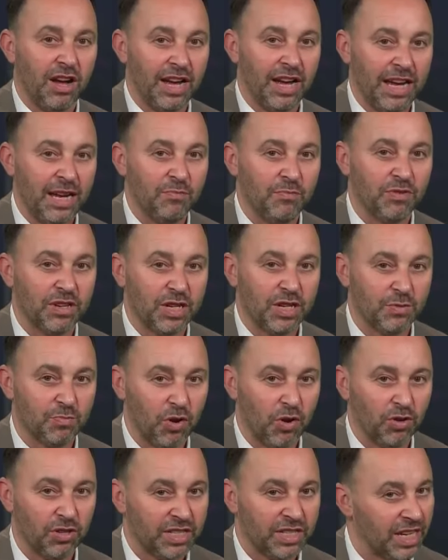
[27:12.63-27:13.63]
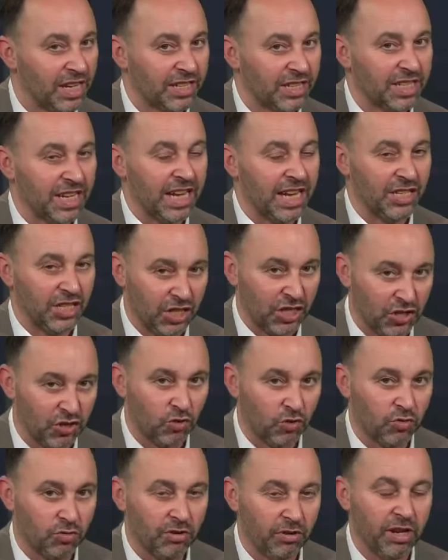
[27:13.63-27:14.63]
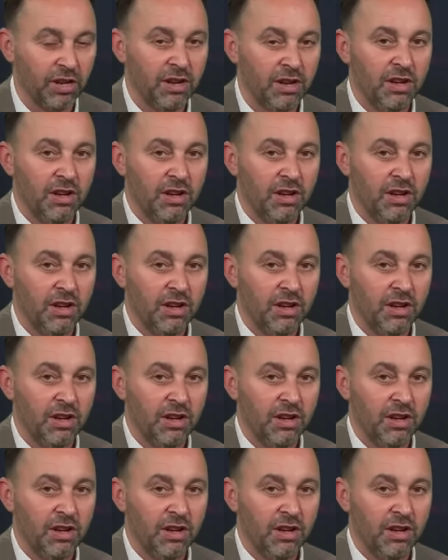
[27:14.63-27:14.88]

in British politics is extraordinary.